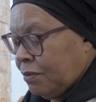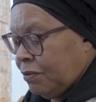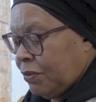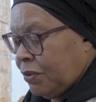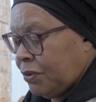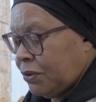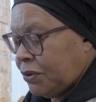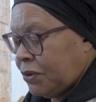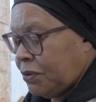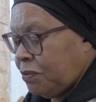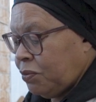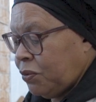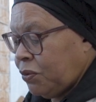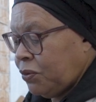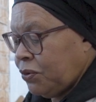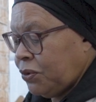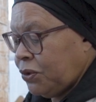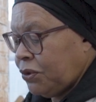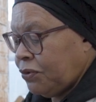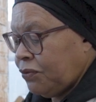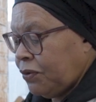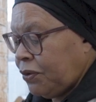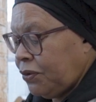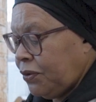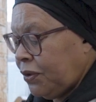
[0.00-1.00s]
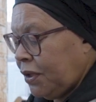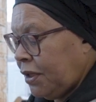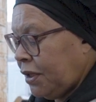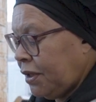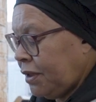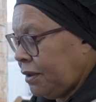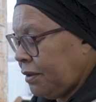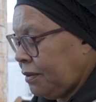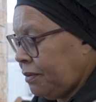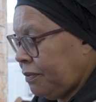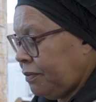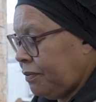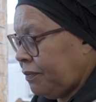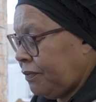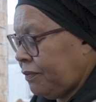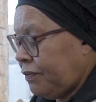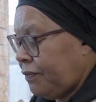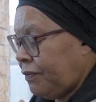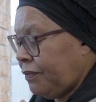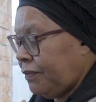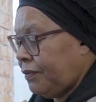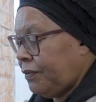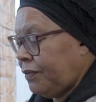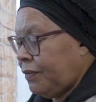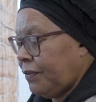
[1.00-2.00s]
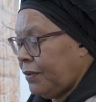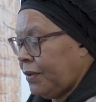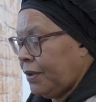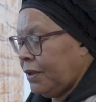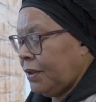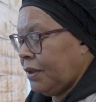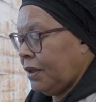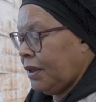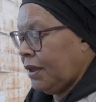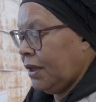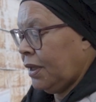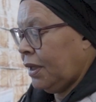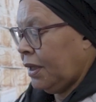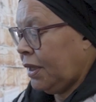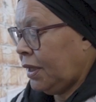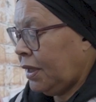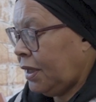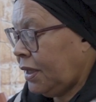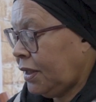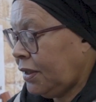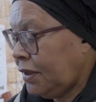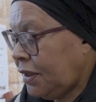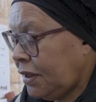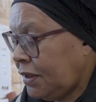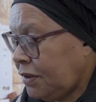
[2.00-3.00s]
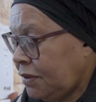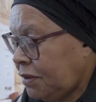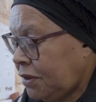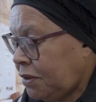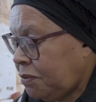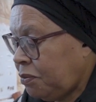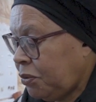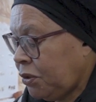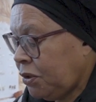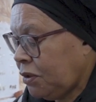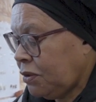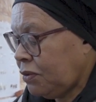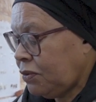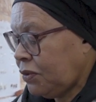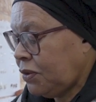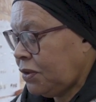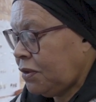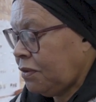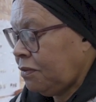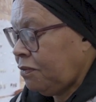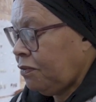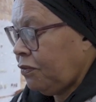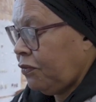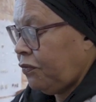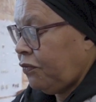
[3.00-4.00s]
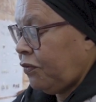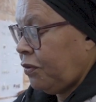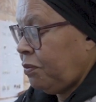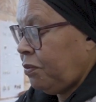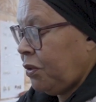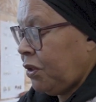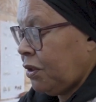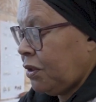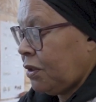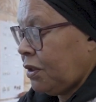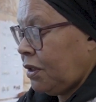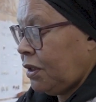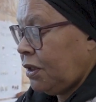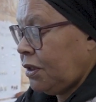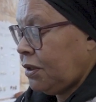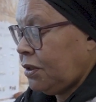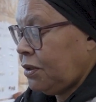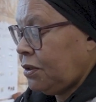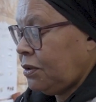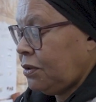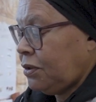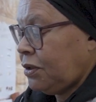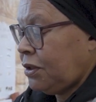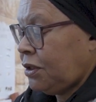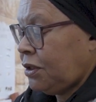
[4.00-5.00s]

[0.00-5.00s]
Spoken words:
Put some water on there. And then sprinkle some vermiculite on